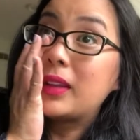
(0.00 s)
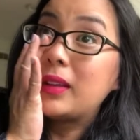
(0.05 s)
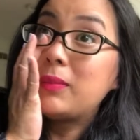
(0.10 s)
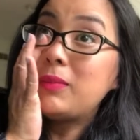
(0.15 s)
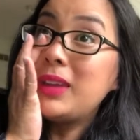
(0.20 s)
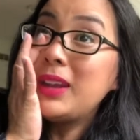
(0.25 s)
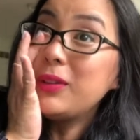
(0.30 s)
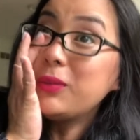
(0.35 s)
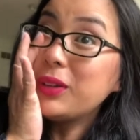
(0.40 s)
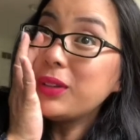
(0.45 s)

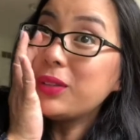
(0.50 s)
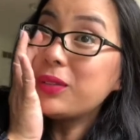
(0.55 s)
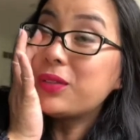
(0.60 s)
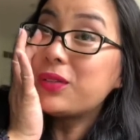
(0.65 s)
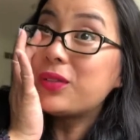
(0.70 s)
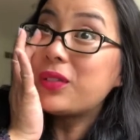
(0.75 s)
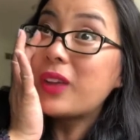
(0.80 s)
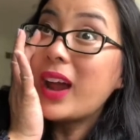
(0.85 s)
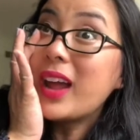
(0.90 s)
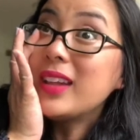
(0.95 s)
meet with
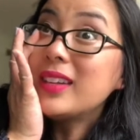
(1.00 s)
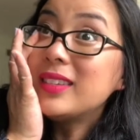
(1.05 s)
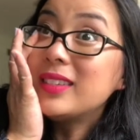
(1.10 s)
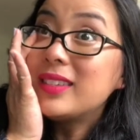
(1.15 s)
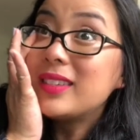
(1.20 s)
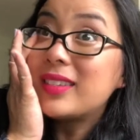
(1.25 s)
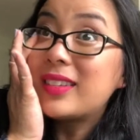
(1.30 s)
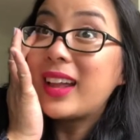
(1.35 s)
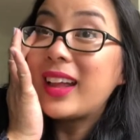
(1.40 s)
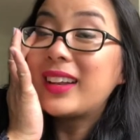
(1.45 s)

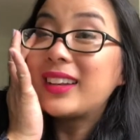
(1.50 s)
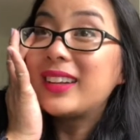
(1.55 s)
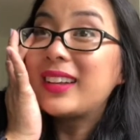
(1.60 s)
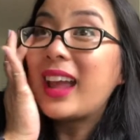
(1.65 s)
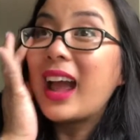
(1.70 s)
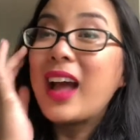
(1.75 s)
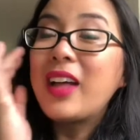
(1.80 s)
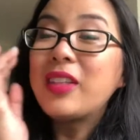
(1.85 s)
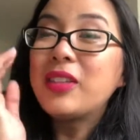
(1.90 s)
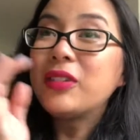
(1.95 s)
friends and
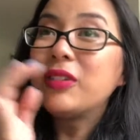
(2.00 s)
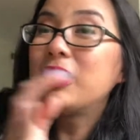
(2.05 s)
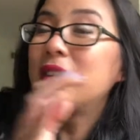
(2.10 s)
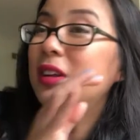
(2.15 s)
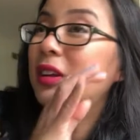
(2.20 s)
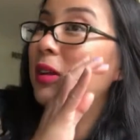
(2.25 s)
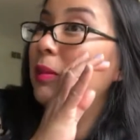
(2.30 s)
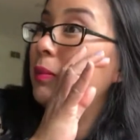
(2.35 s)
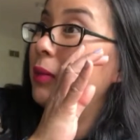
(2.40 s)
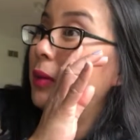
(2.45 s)
gather in
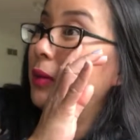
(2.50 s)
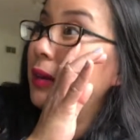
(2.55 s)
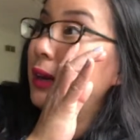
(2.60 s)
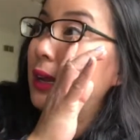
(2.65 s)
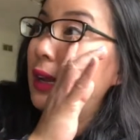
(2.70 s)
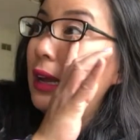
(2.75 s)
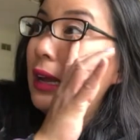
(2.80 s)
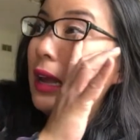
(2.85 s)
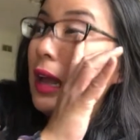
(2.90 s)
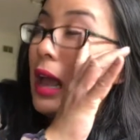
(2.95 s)

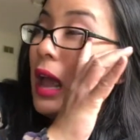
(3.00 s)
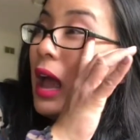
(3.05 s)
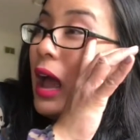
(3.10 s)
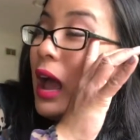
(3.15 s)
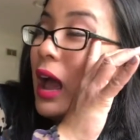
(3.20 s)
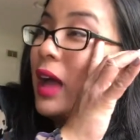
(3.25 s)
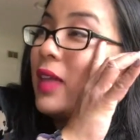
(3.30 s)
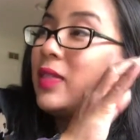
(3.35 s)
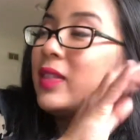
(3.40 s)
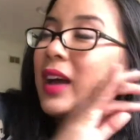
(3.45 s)
community,
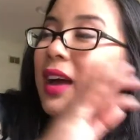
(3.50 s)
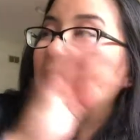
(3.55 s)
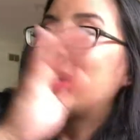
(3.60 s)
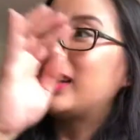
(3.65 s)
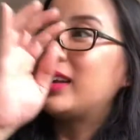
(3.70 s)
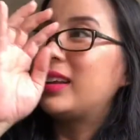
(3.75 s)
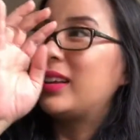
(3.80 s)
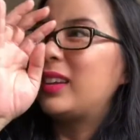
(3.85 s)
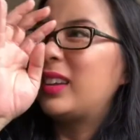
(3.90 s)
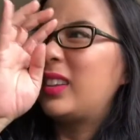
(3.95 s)
and that
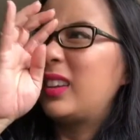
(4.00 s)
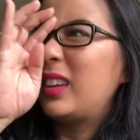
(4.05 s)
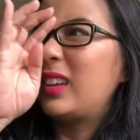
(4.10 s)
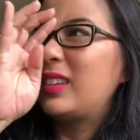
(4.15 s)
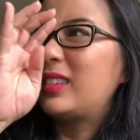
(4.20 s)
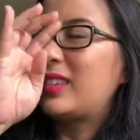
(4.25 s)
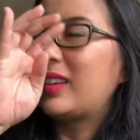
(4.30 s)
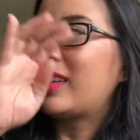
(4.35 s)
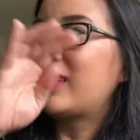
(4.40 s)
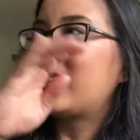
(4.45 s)

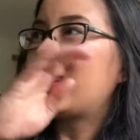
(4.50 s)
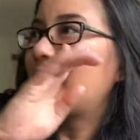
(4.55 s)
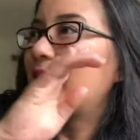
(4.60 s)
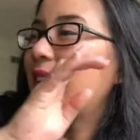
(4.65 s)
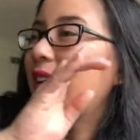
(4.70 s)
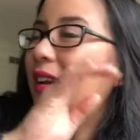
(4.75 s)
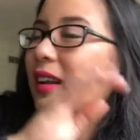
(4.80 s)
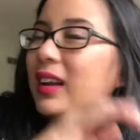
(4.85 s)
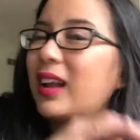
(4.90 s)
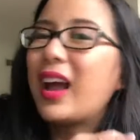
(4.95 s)
it doesn't
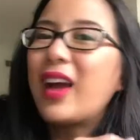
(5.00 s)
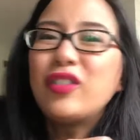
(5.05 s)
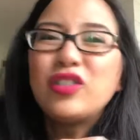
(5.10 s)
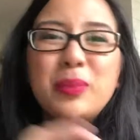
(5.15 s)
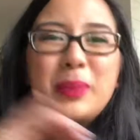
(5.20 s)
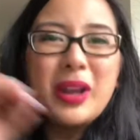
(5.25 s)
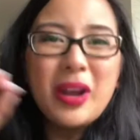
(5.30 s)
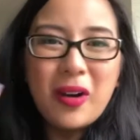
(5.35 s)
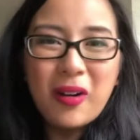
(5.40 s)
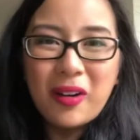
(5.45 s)
have to
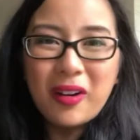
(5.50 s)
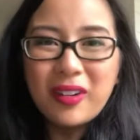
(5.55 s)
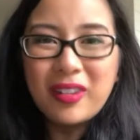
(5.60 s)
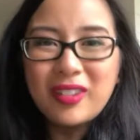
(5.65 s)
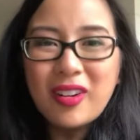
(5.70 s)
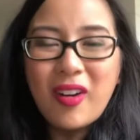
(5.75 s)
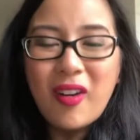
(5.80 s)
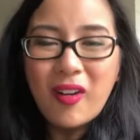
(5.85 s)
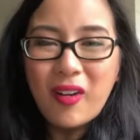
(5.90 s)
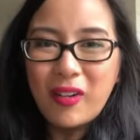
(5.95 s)
be hard
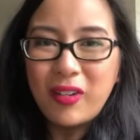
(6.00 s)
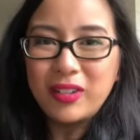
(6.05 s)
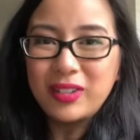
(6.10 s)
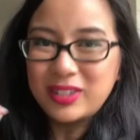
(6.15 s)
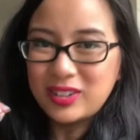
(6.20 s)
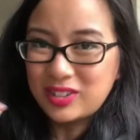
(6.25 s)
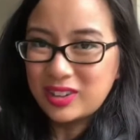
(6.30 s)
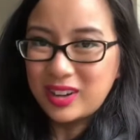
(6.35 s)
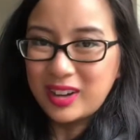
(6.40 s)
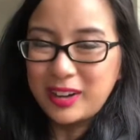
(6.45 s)
all
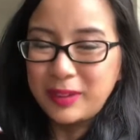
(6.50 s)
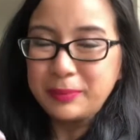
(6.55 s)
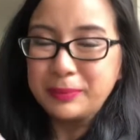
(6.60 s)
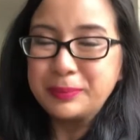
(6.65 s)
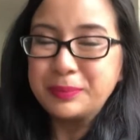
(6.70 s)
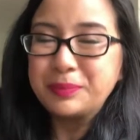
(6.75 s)
the time.